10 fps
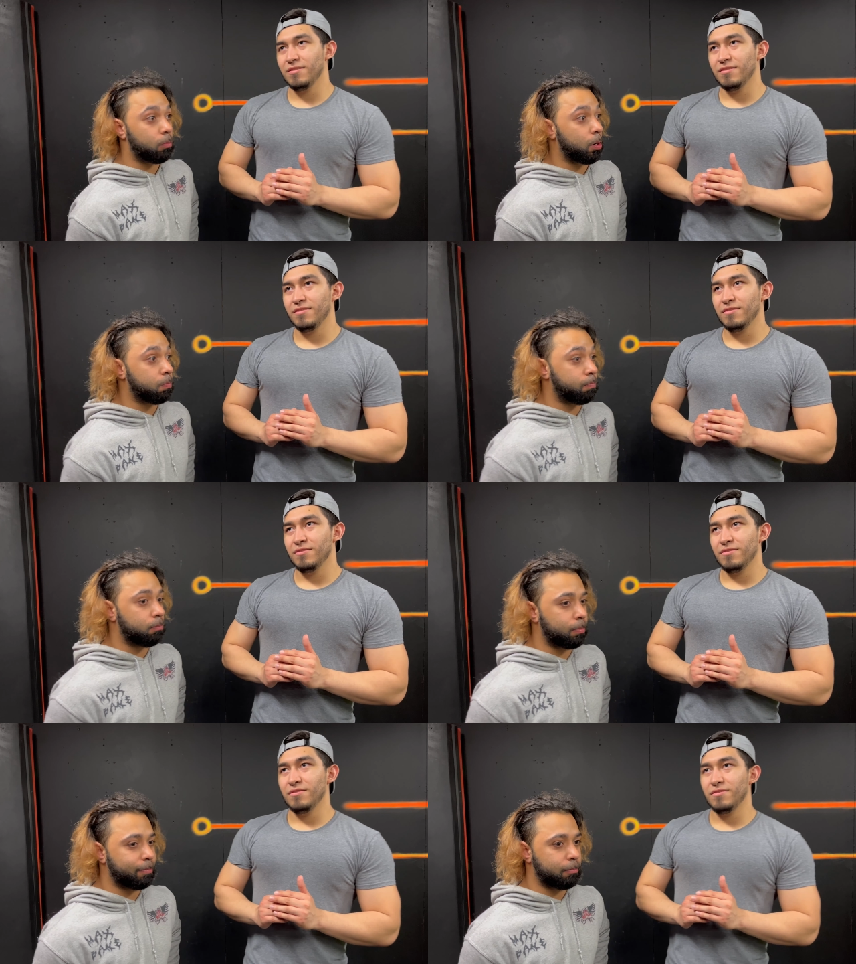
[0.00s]
Speaker 1: Oh.
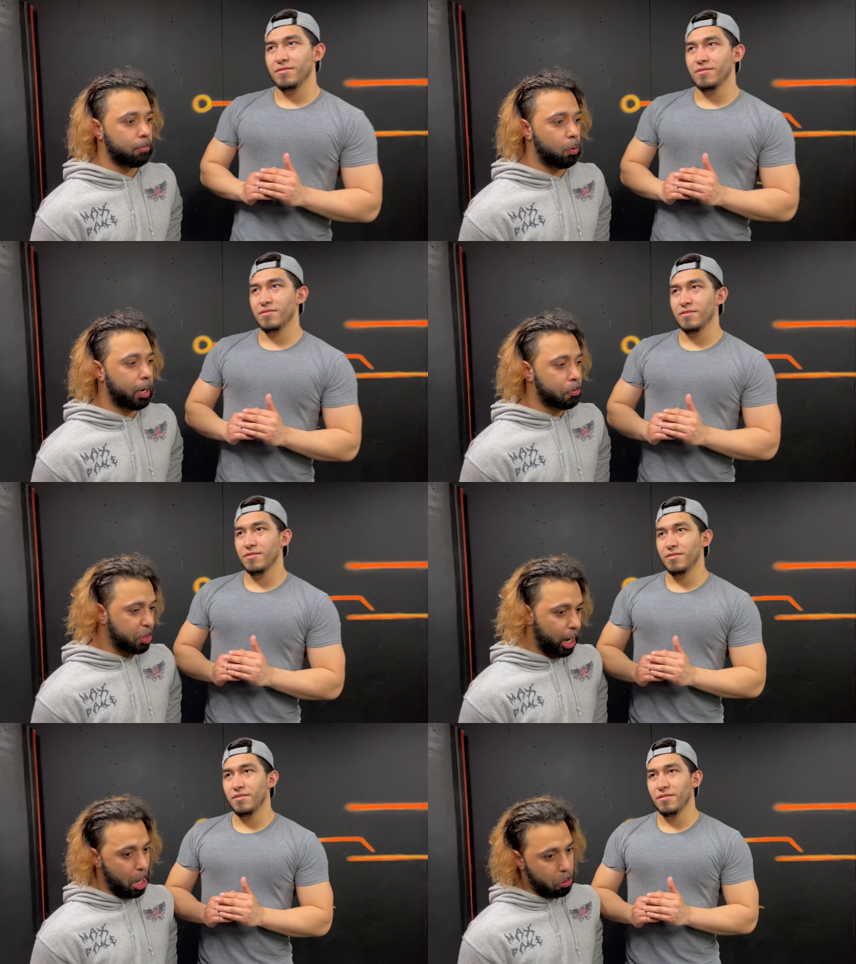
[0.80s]
Okay.
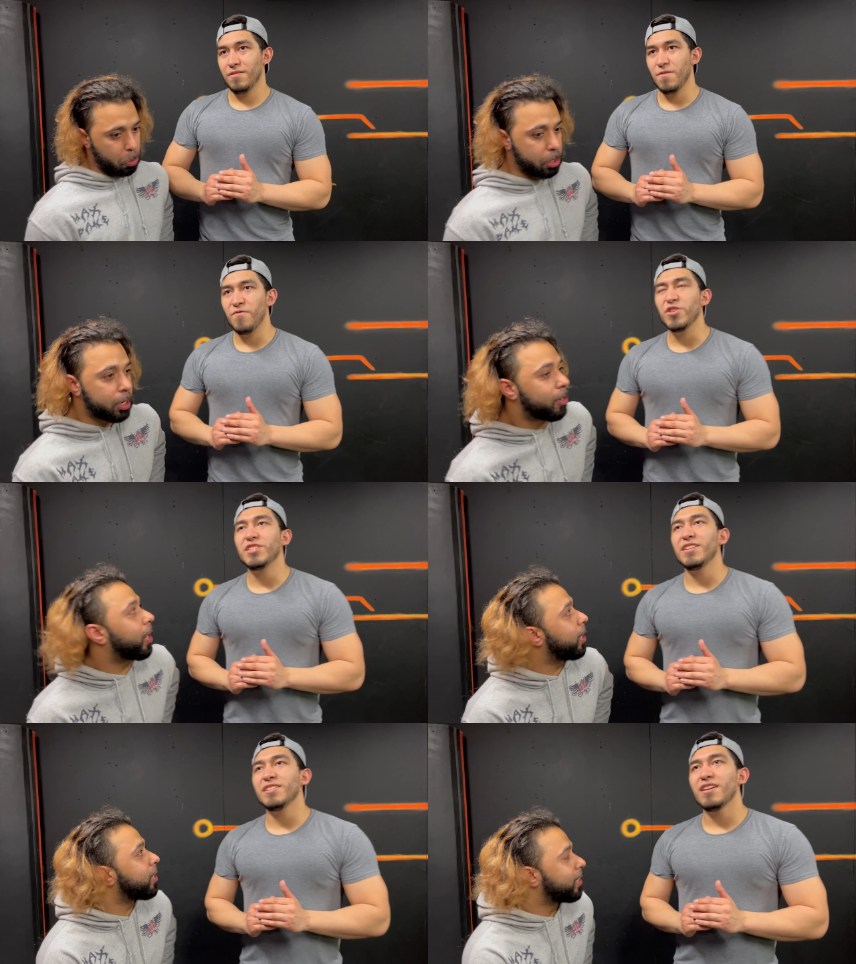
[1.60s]
Awkward.
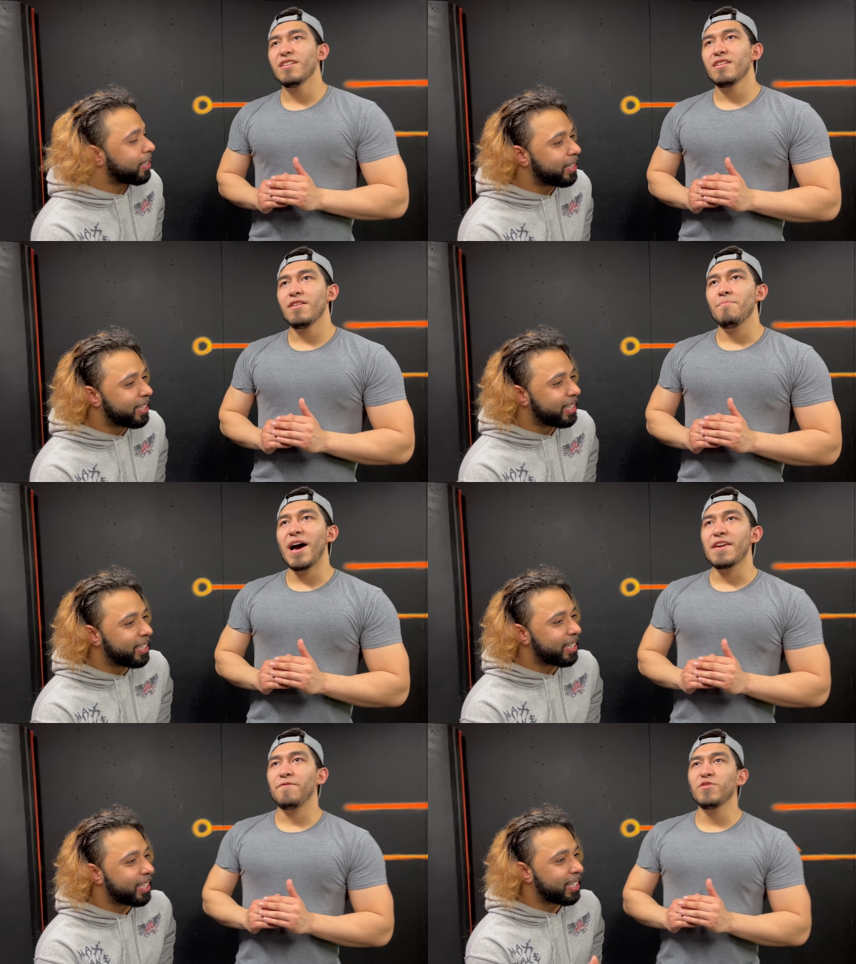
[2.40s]
Versus
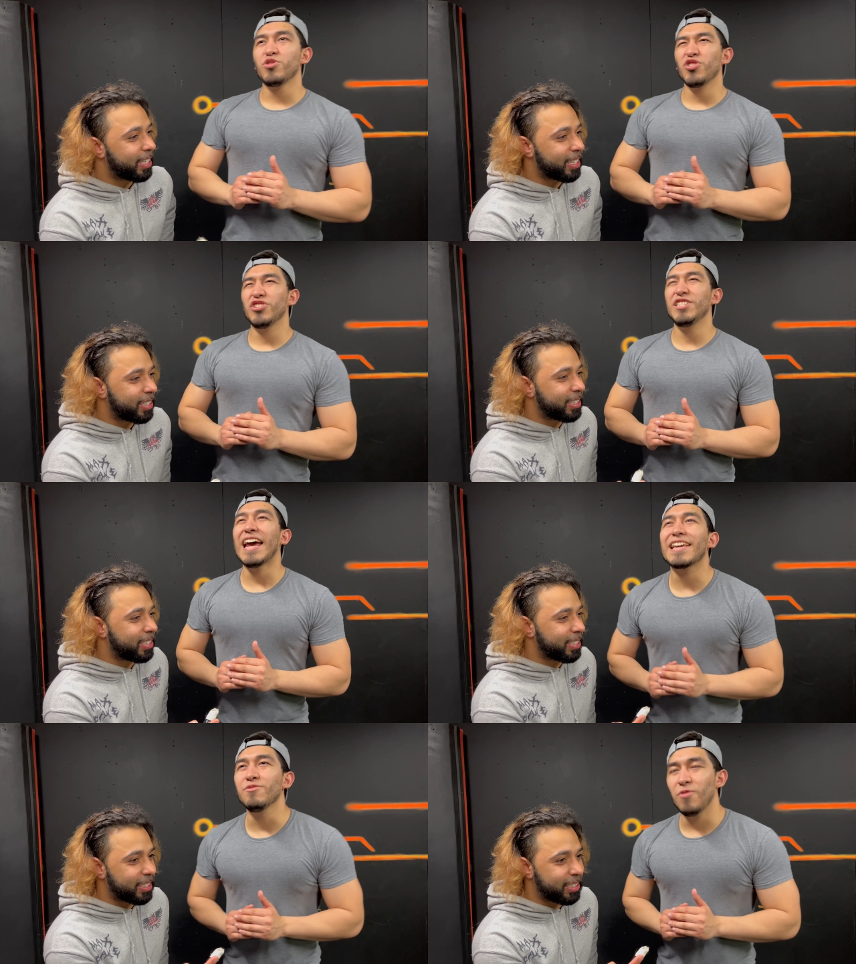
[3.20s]
my future
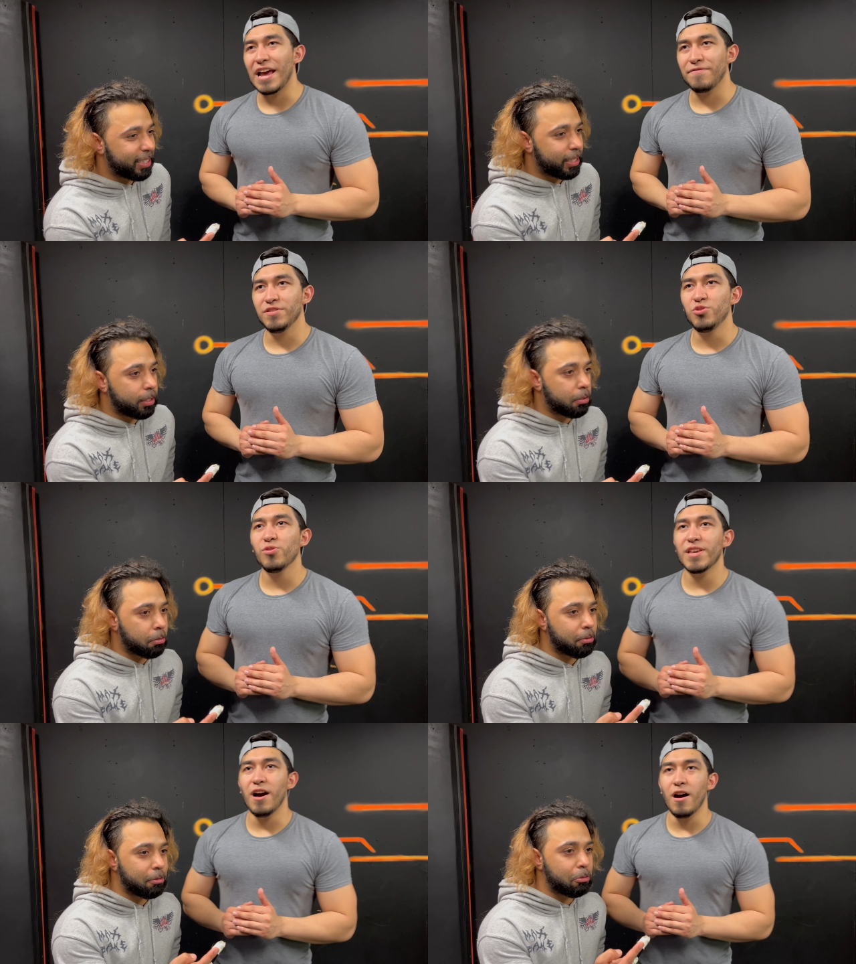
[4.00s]
second wife,
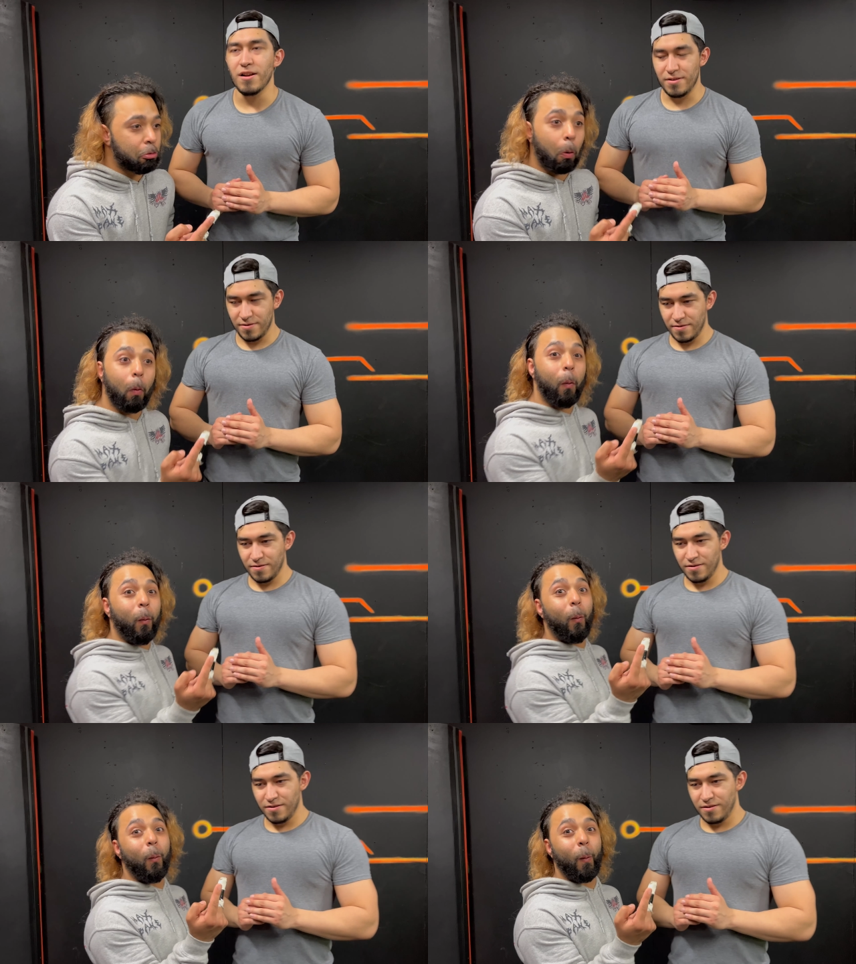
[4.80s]
Julia Hart.
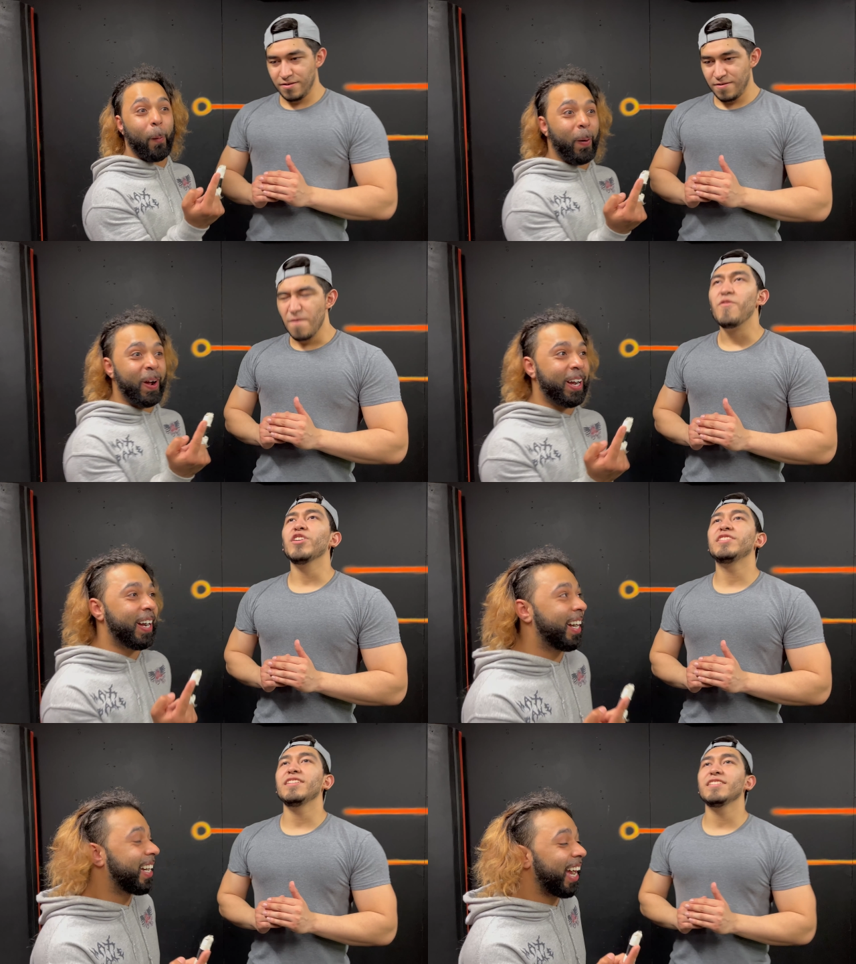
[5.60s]
Oh.
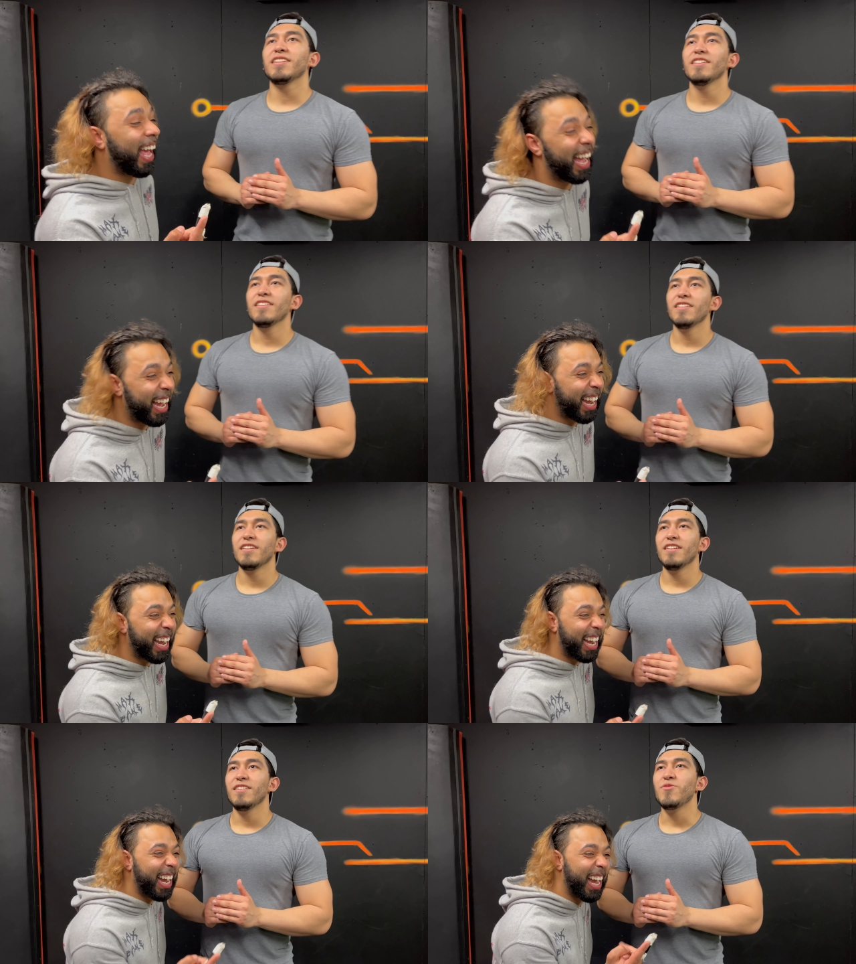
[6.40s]
Versus
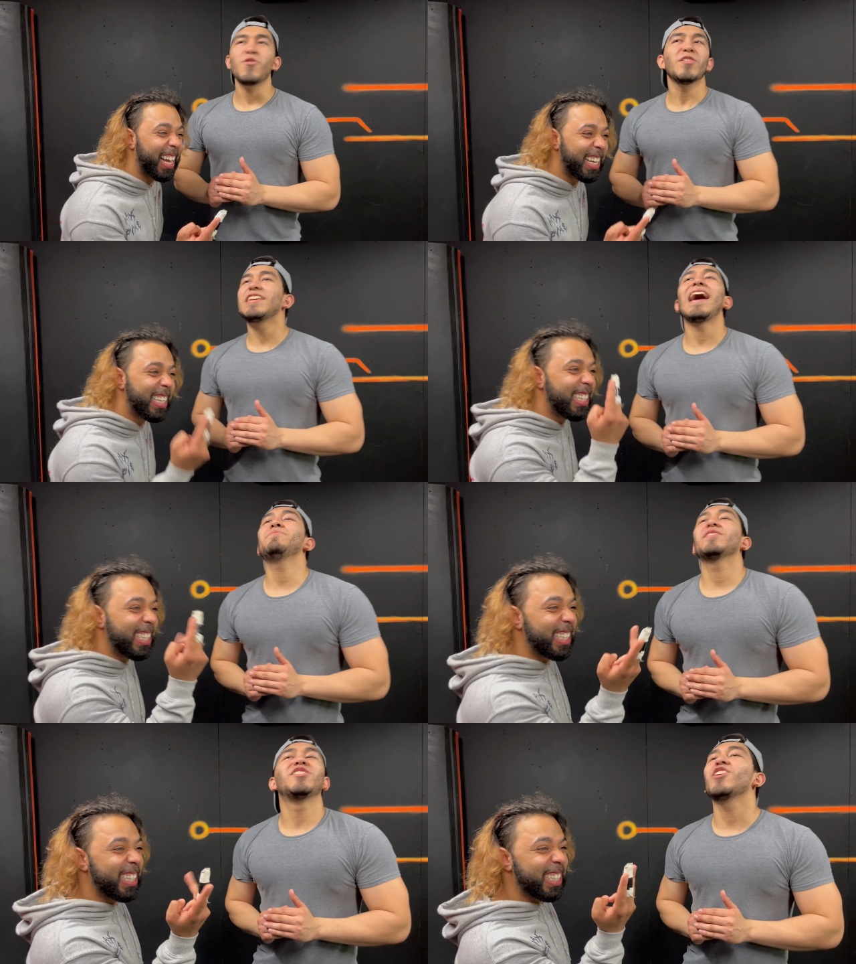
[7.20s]
third of
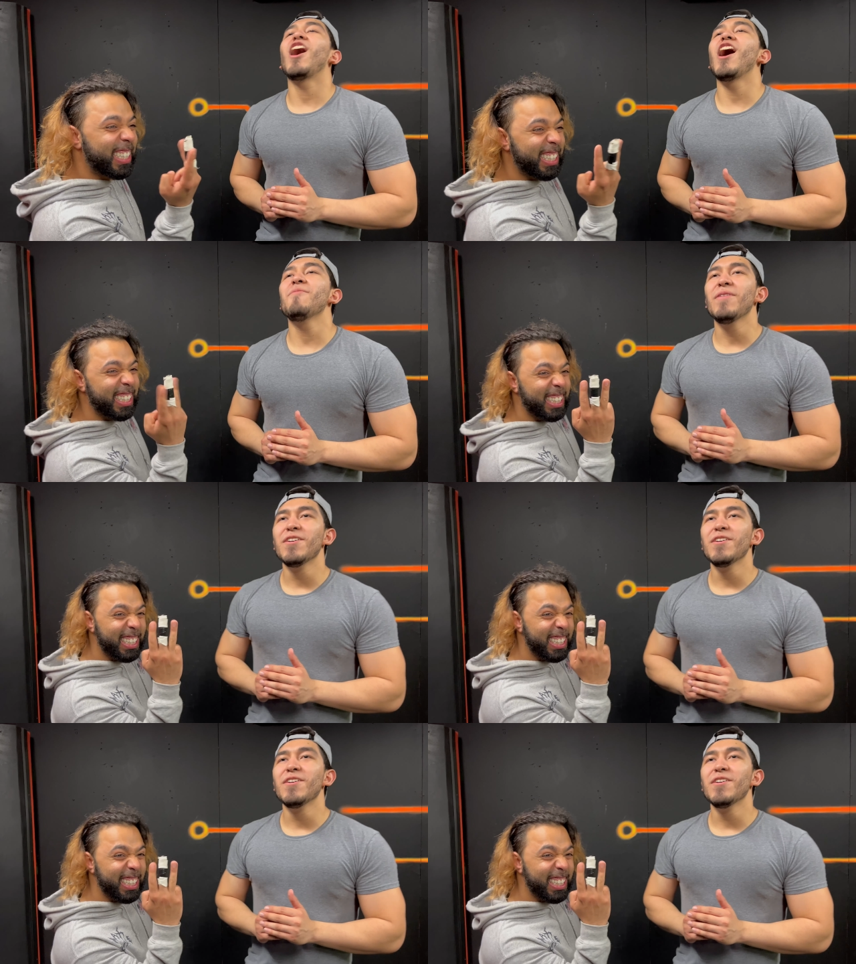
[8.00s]
the charm,